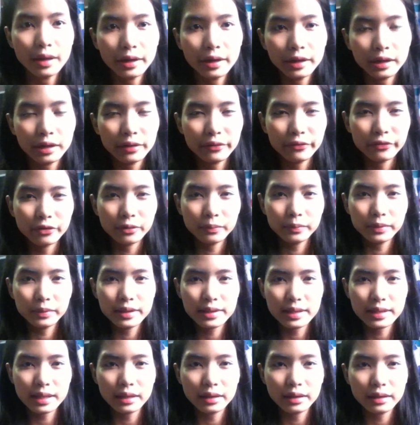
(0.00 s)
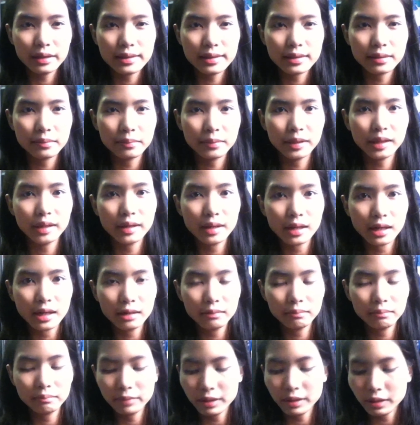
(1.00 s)
Okay, from this angle it's a bit
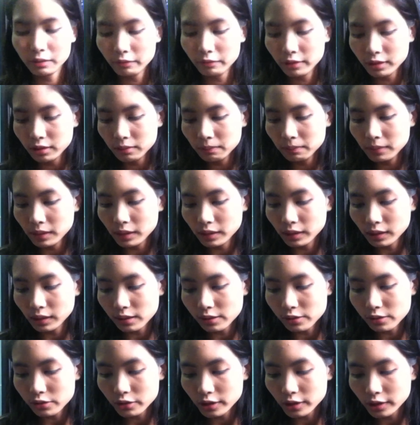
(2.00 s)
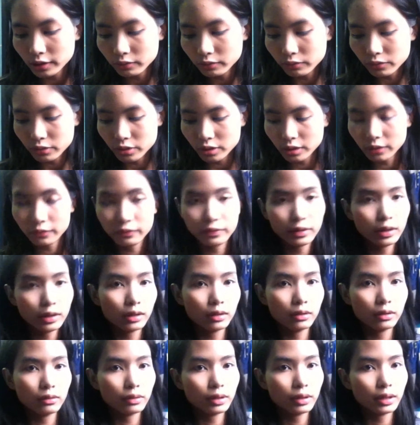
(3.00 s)
dark, but when applying I'll try to shift
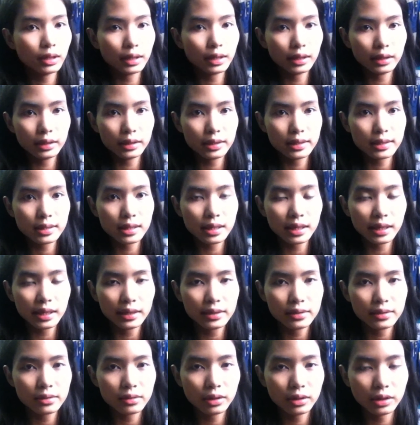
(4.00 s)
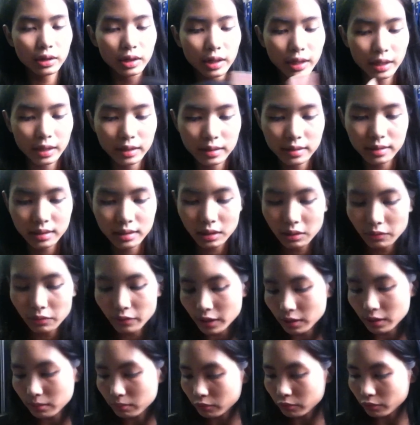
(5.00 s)
it to the other side so that you can see
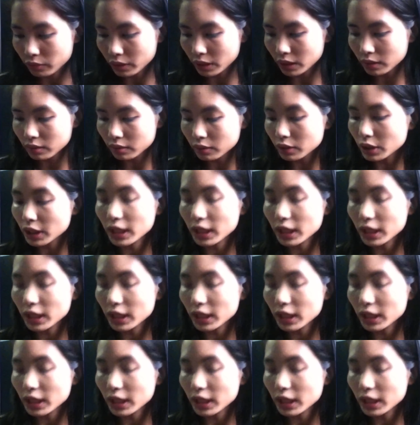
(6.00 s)
what I'm doing.